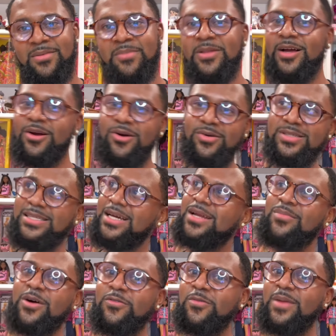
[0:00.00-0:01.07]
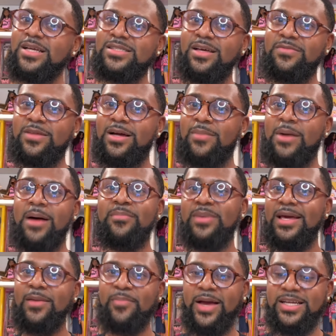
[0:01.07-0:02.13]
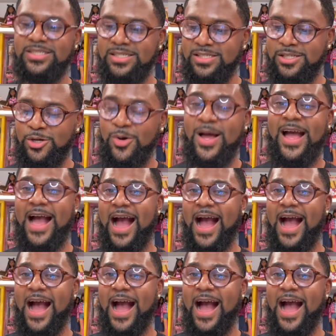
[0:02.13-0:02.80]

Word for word: I'm like, girl, it's taking a month for my stuff to come. I'm being patient still.